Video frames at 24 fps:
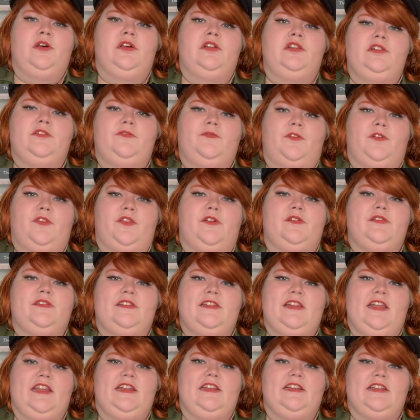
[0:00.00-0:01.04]
push for those
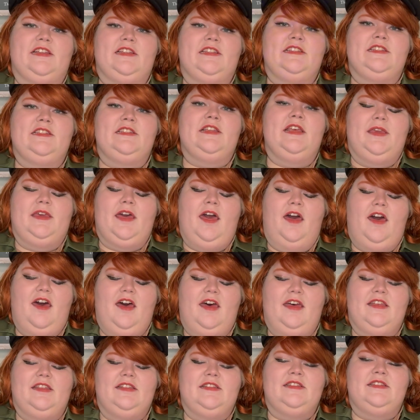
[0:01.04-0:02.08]
changes,
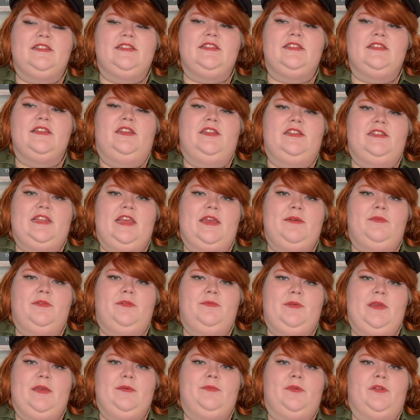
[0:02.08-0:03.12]
because the disabled
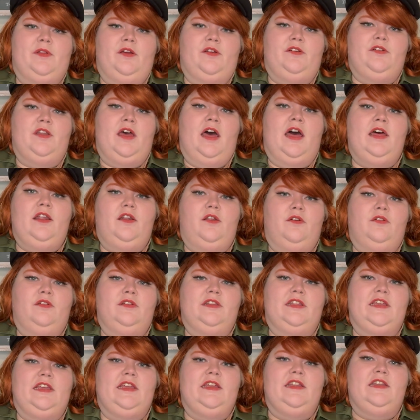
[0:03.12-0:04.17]
people are not
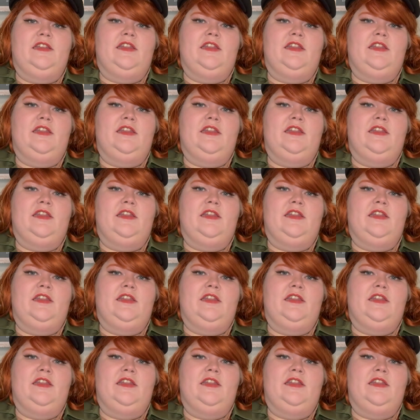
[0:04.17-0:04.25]
only